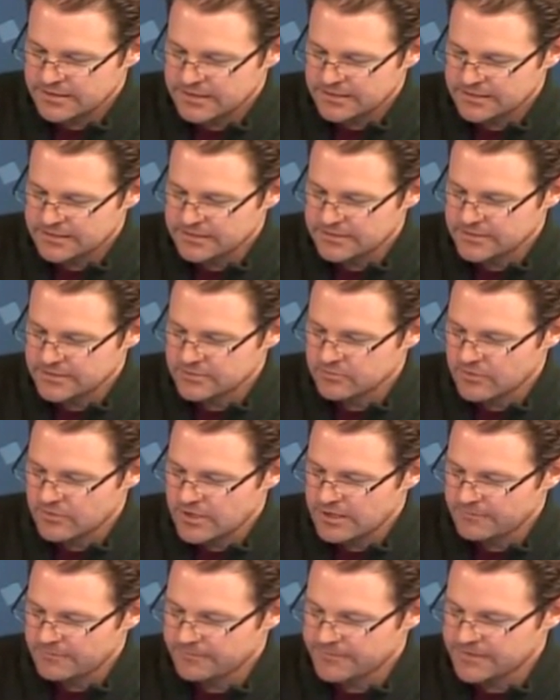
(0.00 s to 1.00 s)
and then
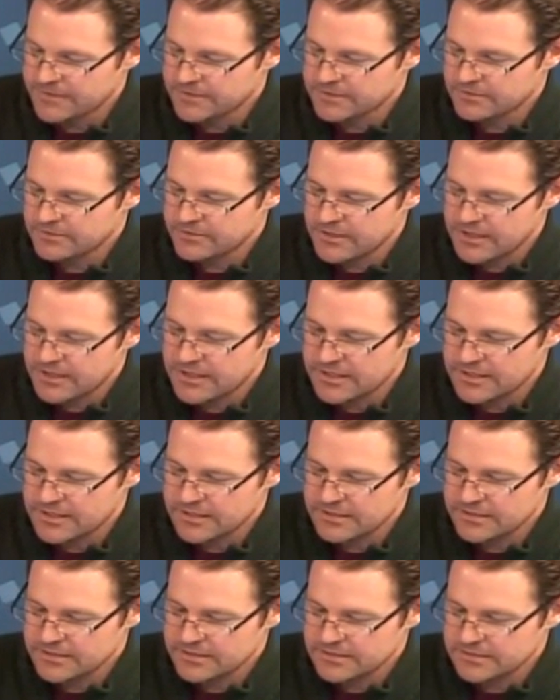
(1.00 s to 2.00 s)
swap these two
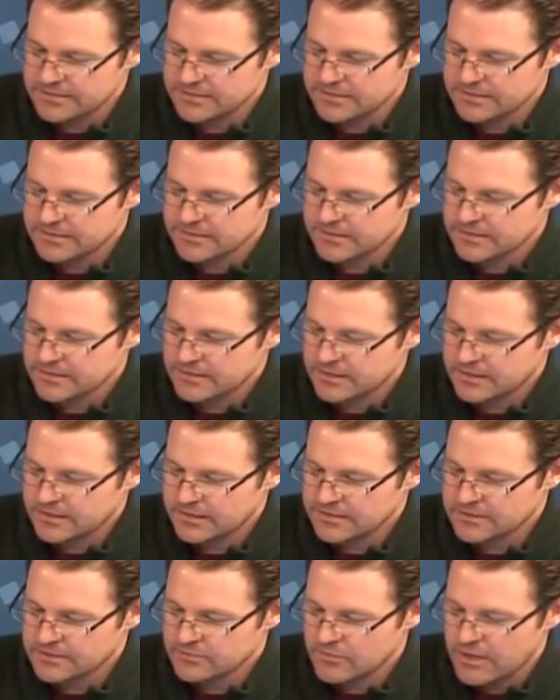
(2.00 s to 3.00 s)
guys,
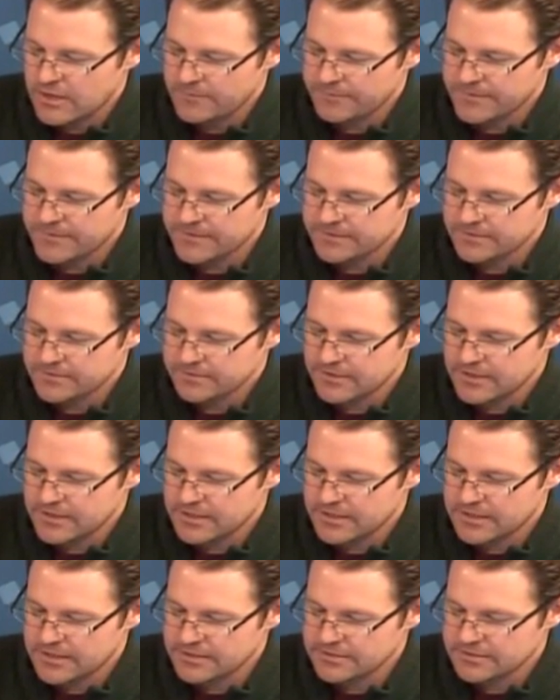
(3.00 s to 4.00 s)
and swap these two
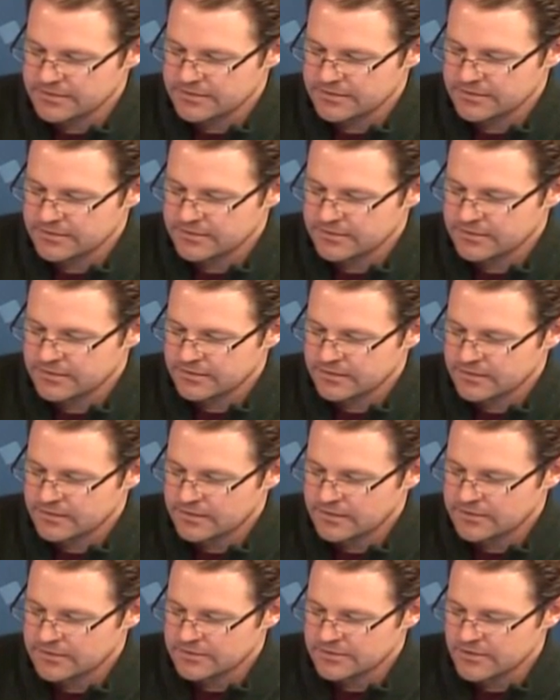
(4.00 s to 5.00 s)
guys,
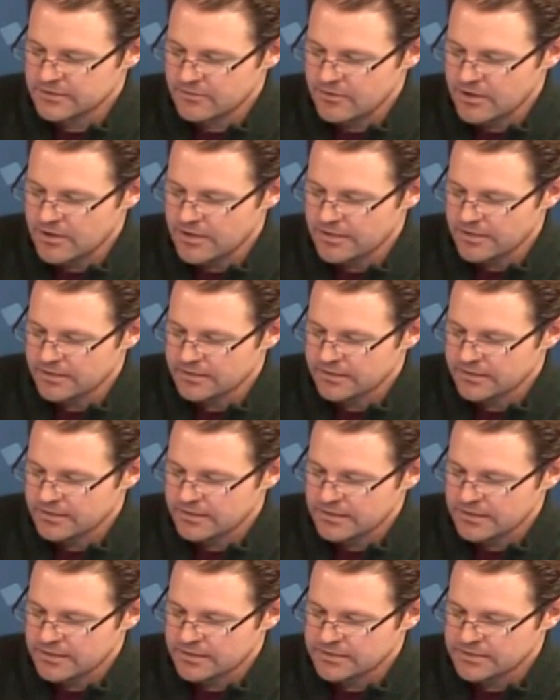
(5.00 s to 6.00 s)
and so on,
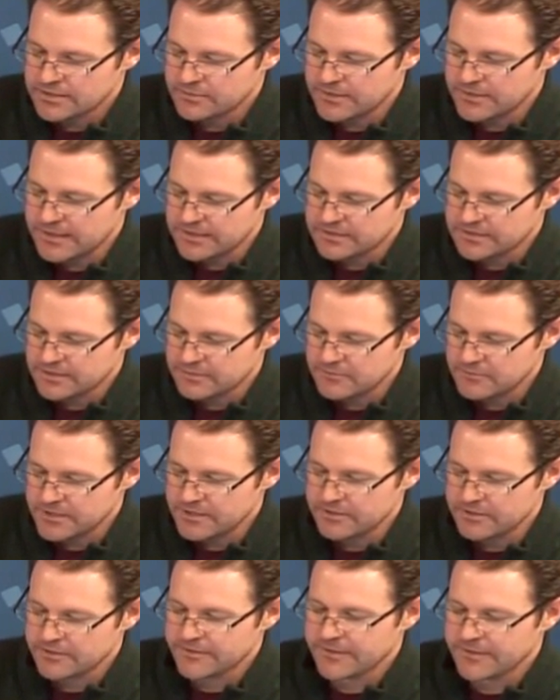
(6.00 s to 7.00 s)
until we get to the
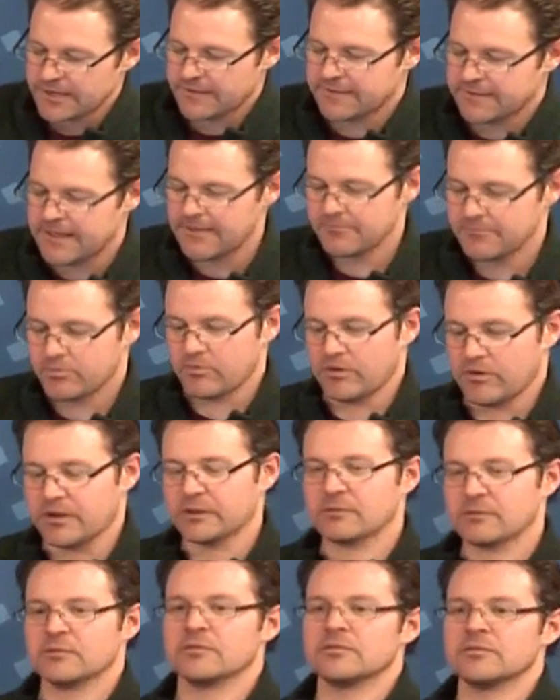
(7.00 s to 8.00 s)
middle. And at that
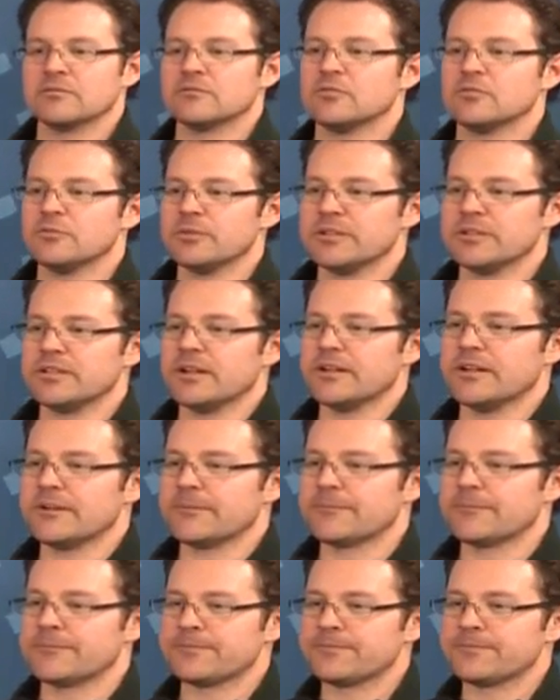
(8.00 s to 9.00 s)
point, we'll be done.
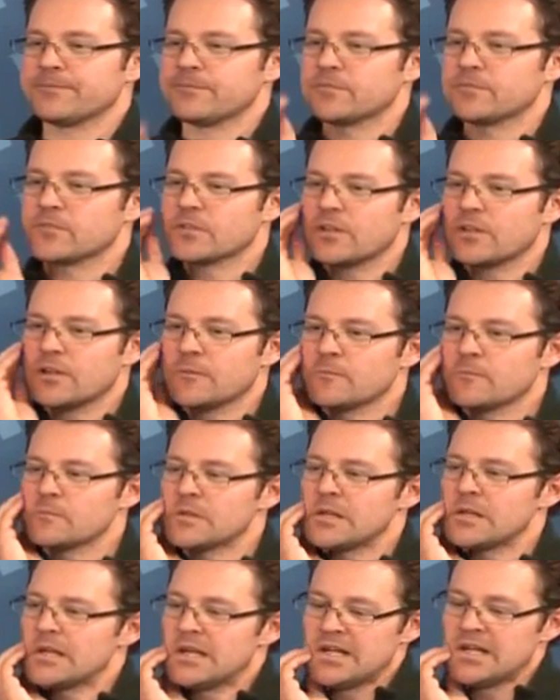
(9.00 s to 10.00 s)
Okay?
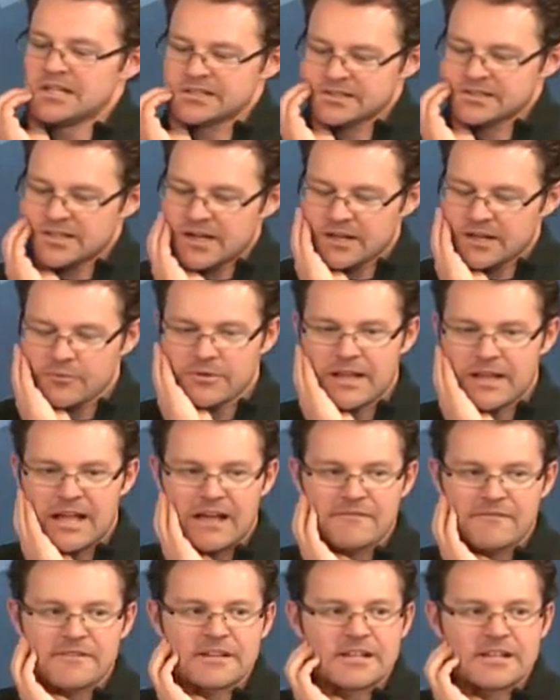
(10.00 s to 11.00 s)
Did anyone
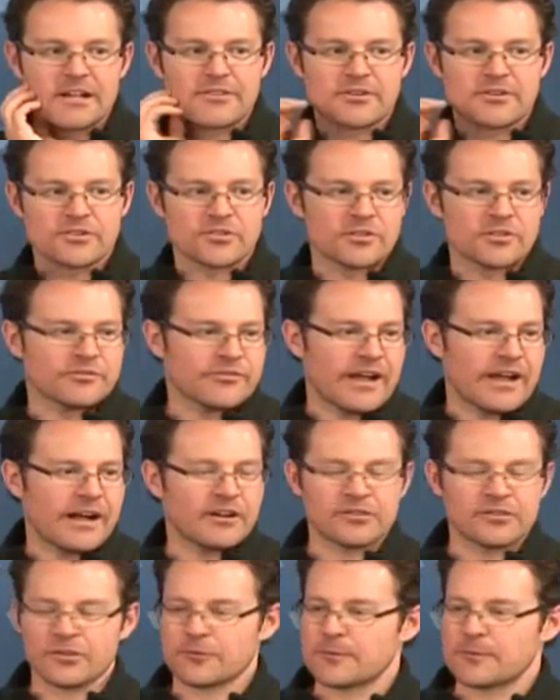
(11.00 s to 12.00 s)
have any other sort of
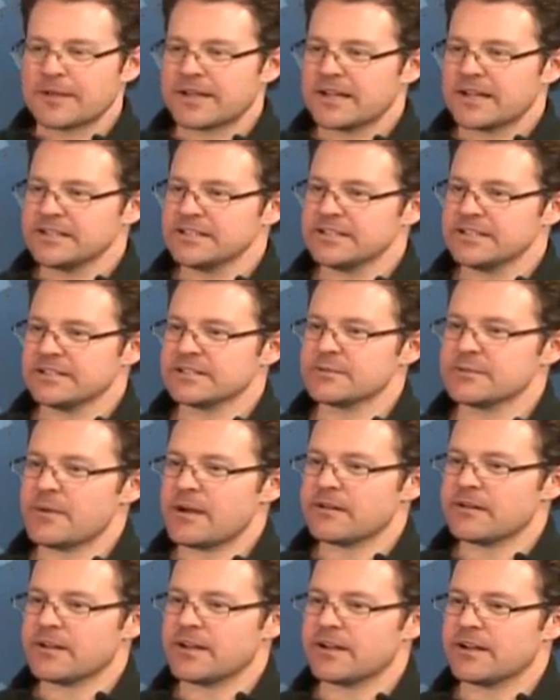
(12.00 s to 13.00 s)
algorithmic ideas
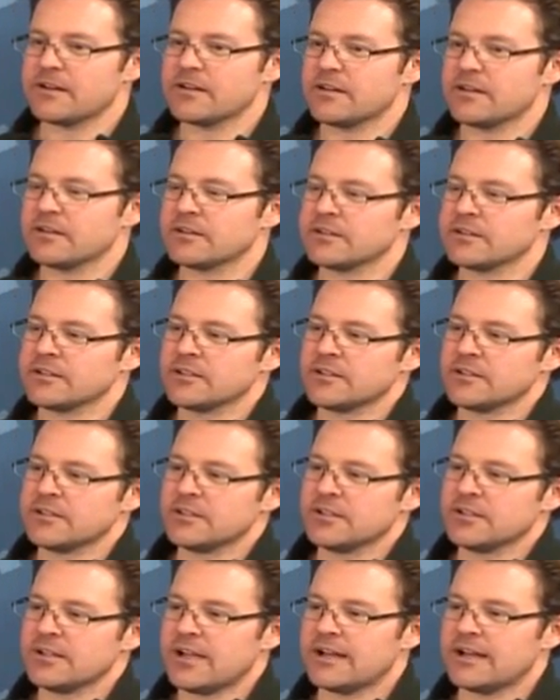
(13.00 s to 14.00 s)
about how
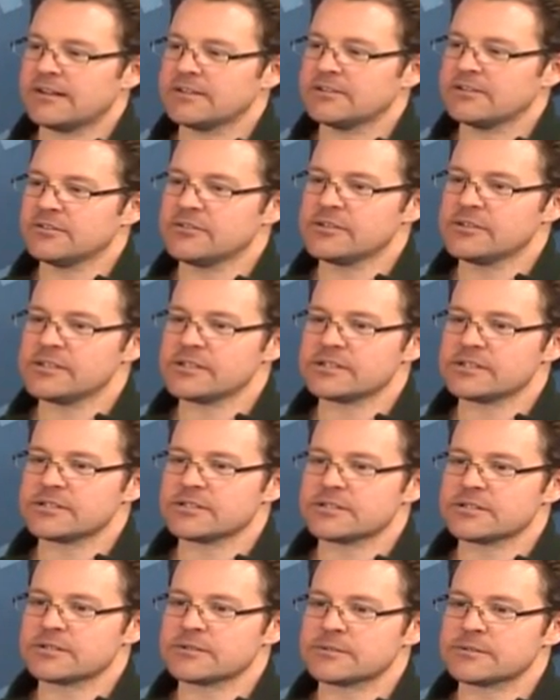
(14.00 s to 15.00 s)
to do
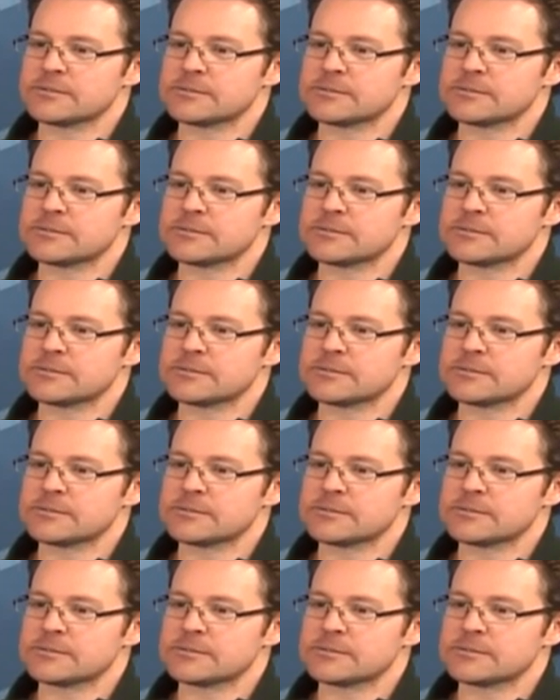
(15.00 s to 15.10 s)
this?